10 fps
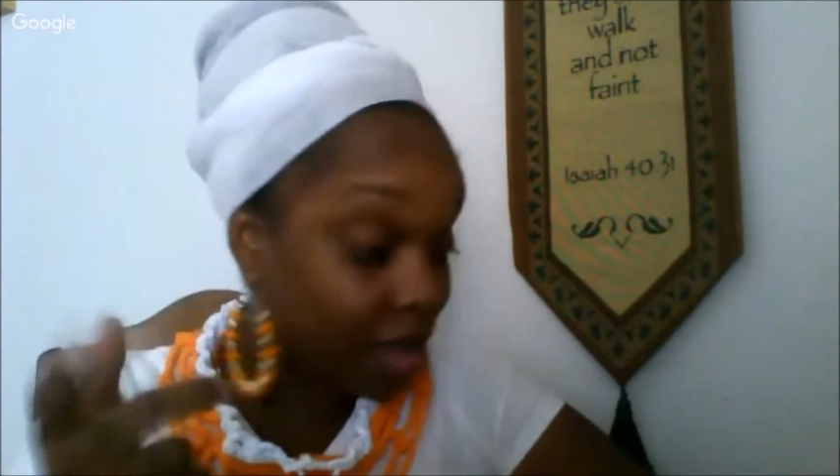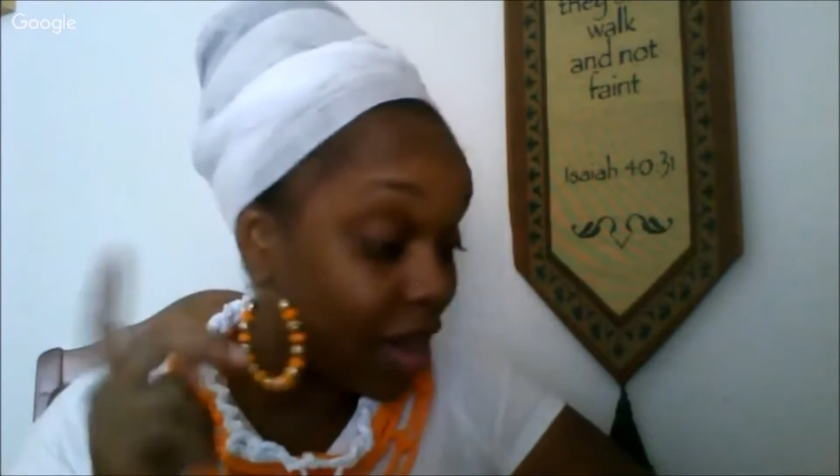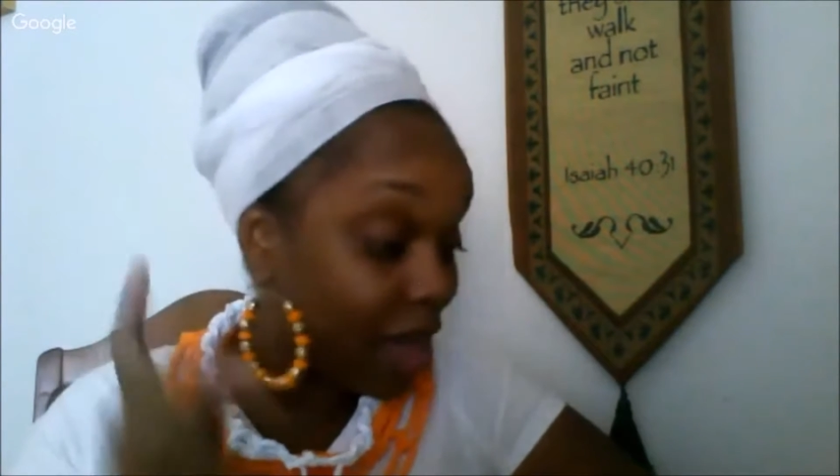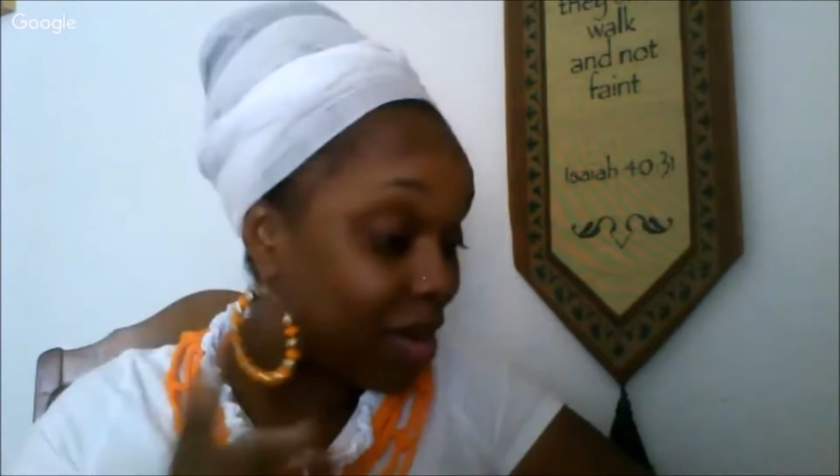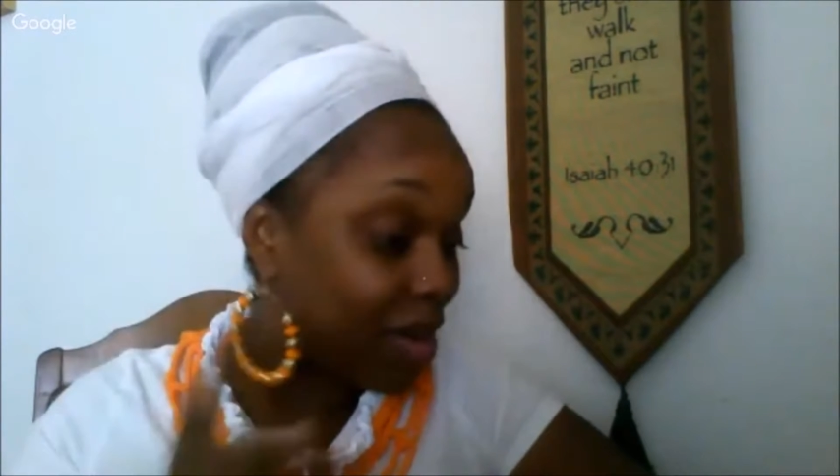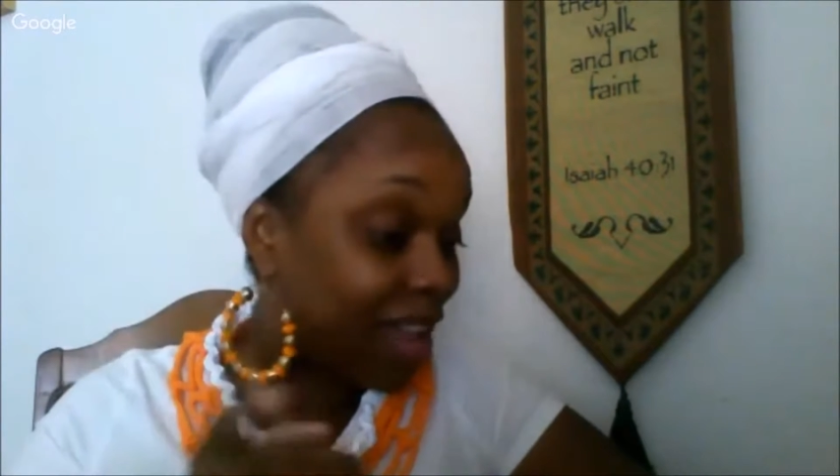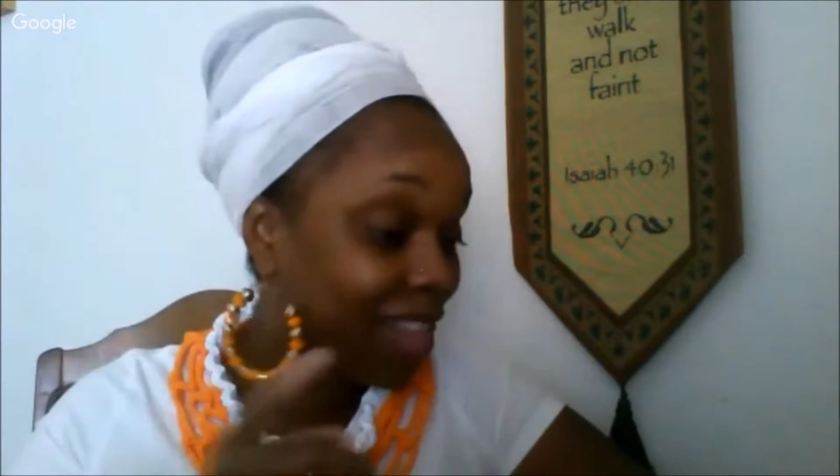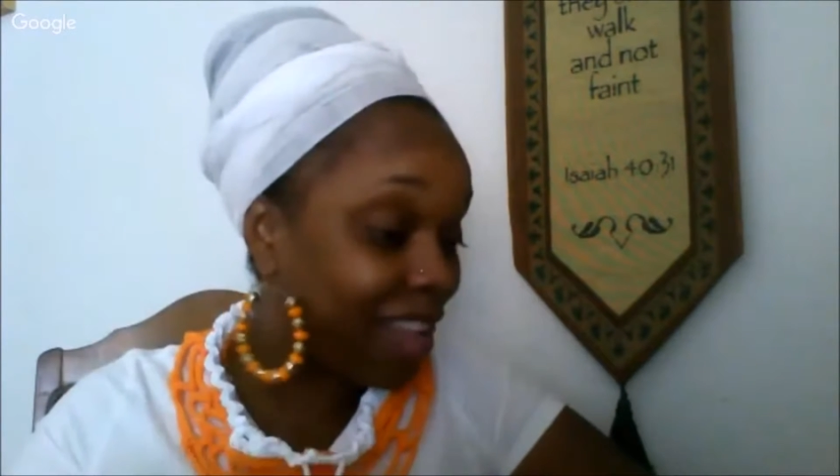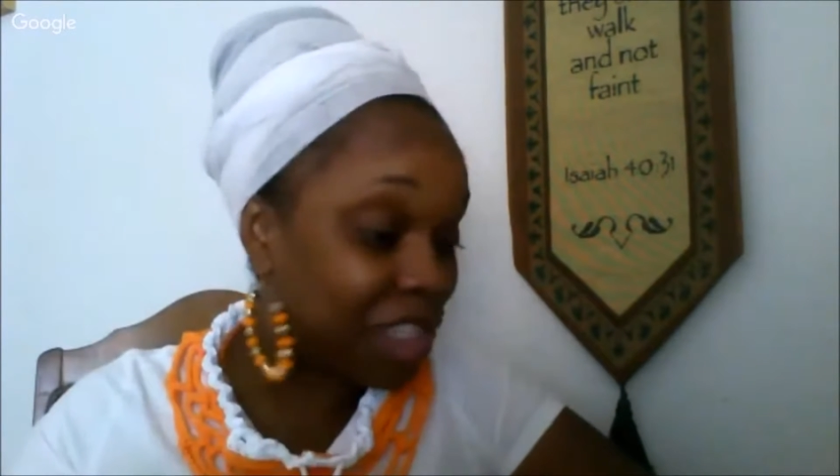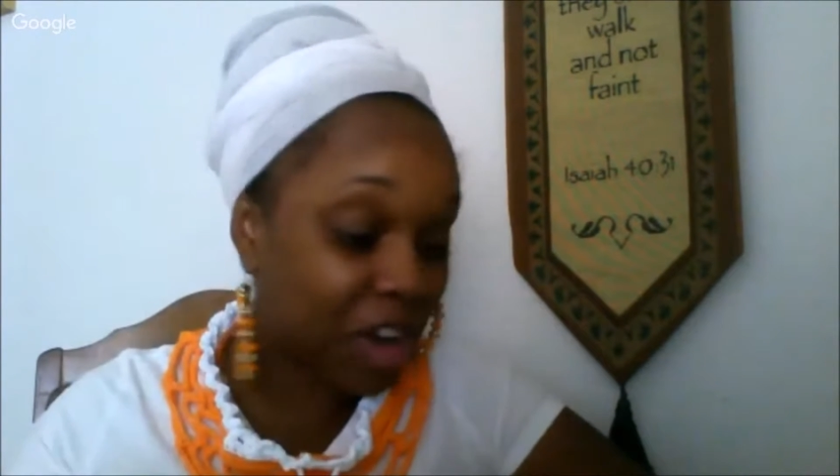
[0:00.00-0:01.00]
name of that
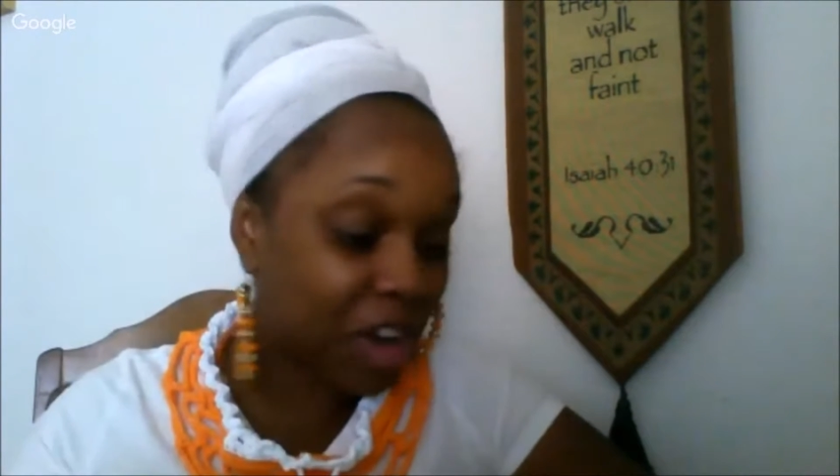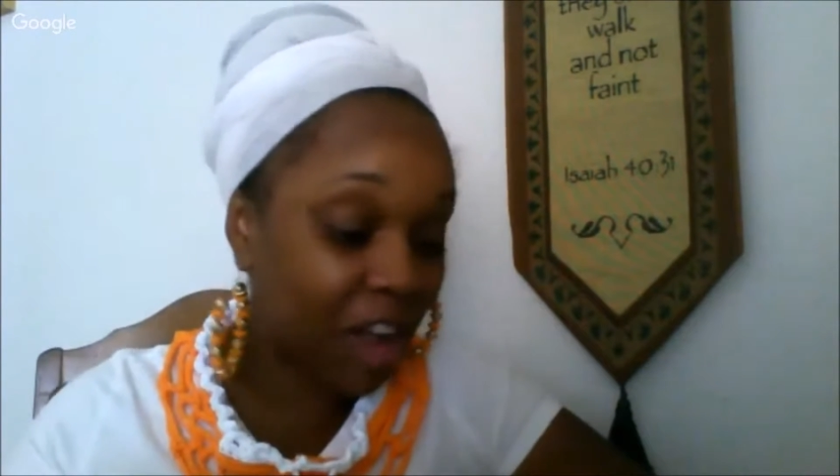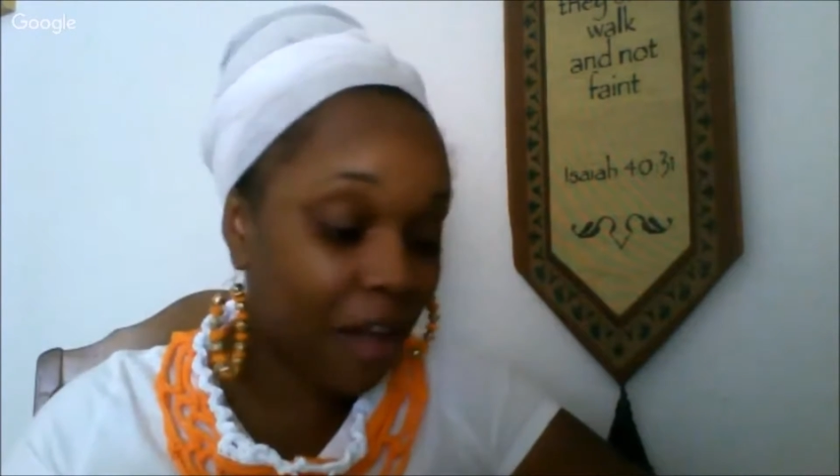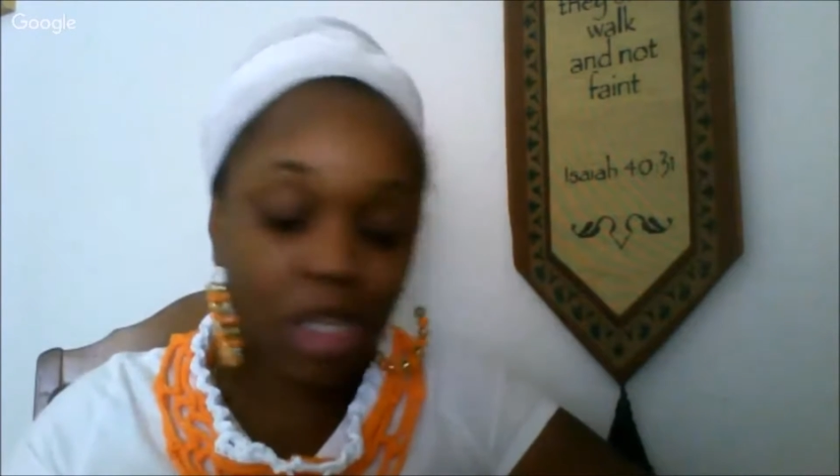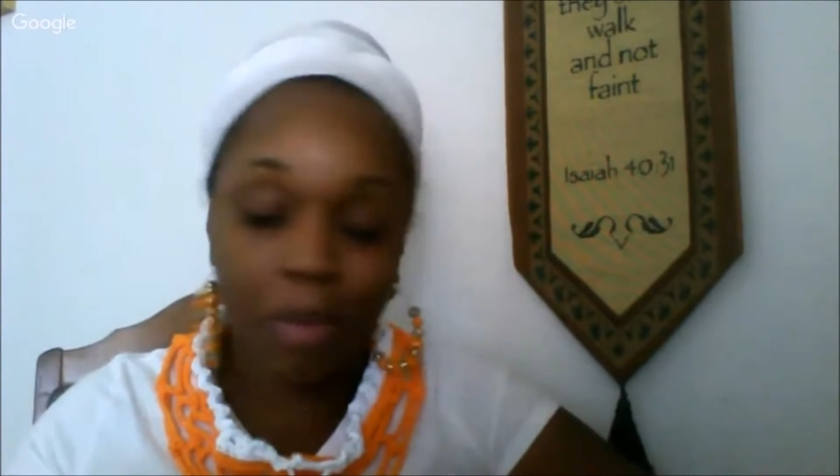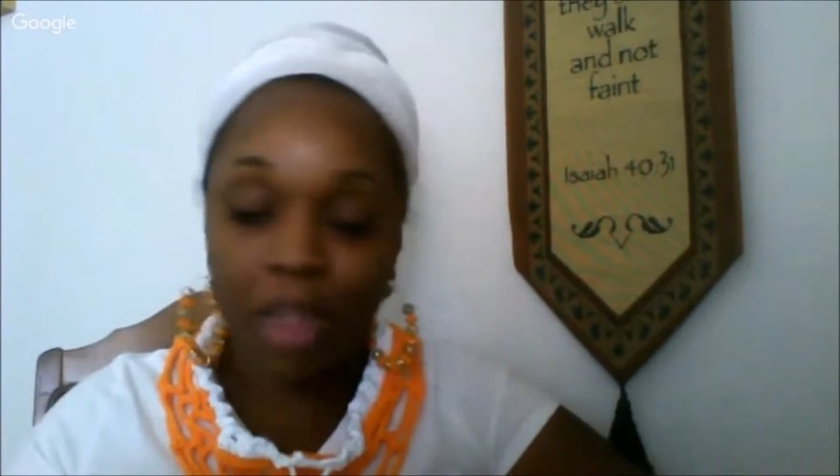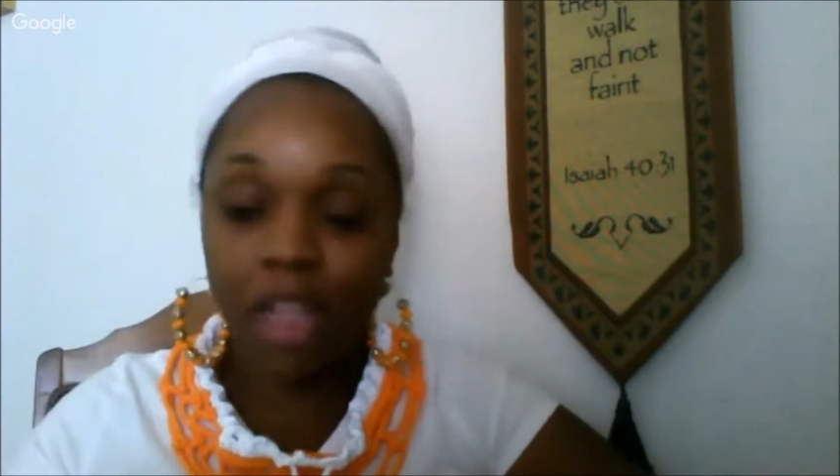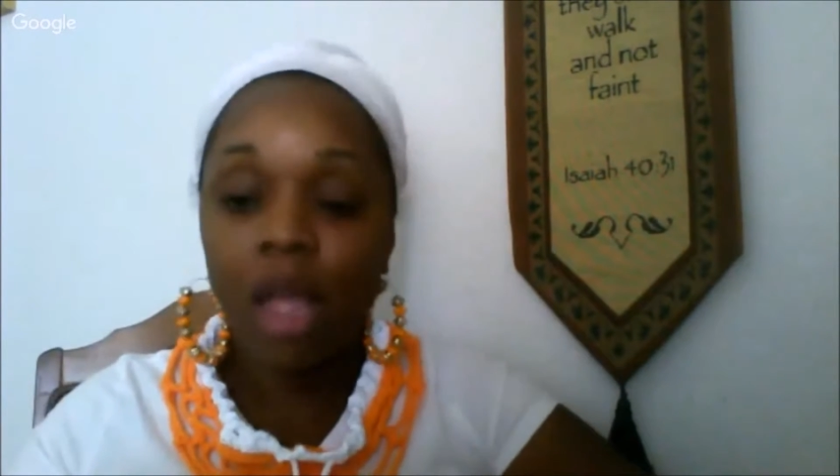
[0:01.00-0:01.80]
thing is going to come to me